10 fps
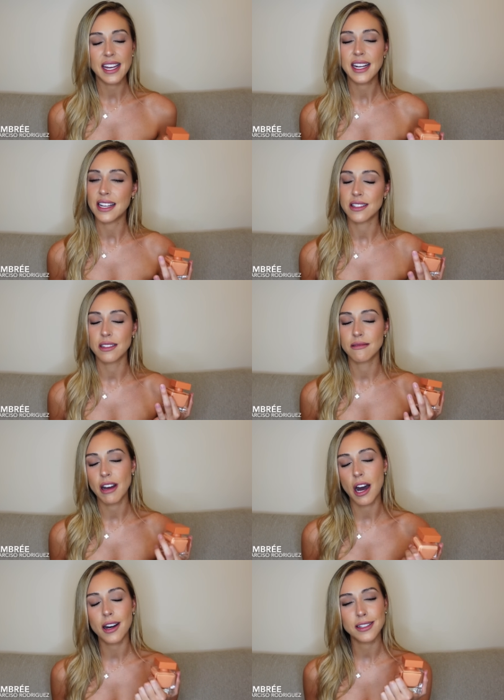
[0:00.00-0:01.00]
it has a
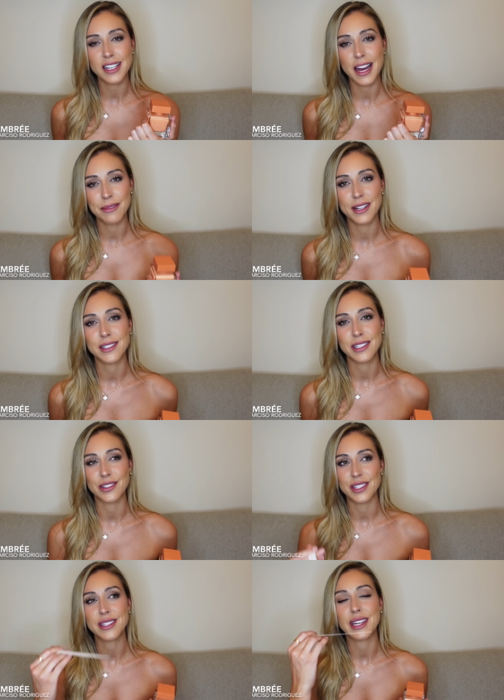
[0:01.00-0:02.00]
hard time lasting
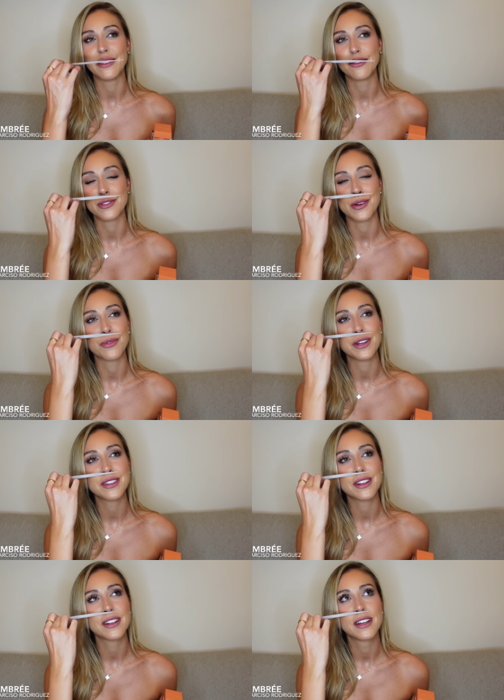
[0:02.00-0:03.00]
on the skin for some
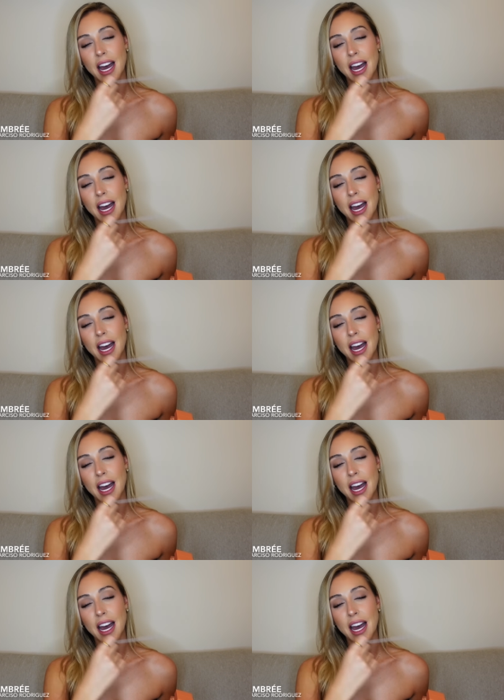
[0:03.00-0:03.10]
reason.